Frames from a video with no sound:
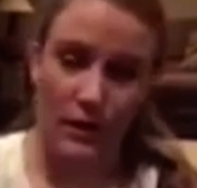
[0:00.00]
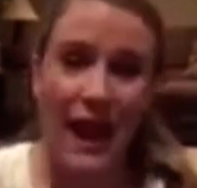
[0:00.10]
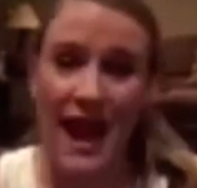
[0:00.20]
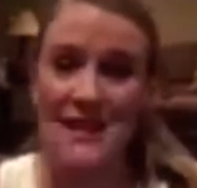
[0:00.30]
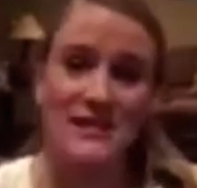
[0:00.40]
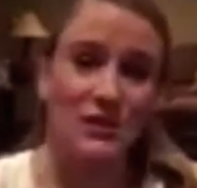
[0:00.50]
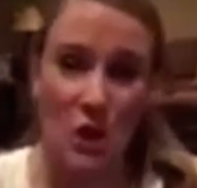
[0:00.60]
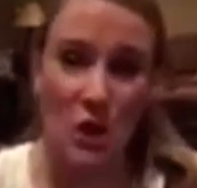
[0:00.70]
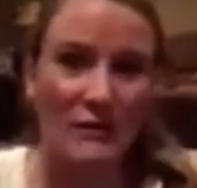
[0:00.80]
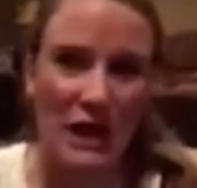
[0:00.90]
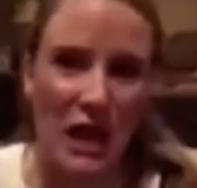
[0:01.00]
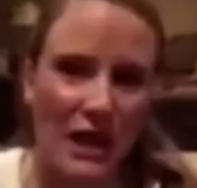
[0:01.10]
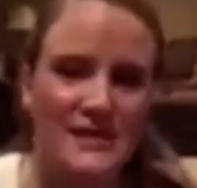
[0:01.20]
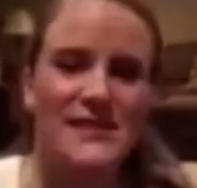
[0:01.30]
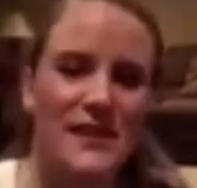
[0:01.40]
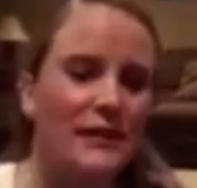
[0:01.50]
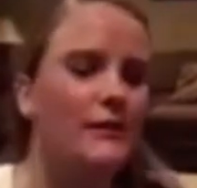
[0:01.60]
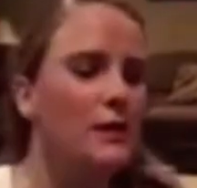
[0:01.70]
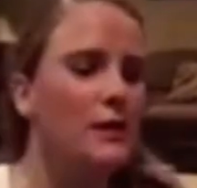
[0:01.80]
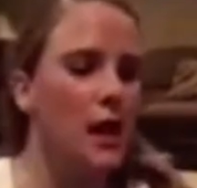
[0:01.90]
or as it's going on
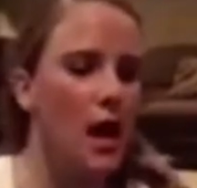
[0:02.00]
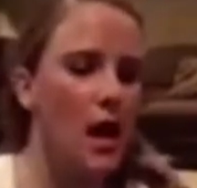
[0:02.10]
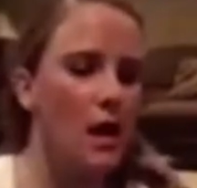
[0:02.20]
still,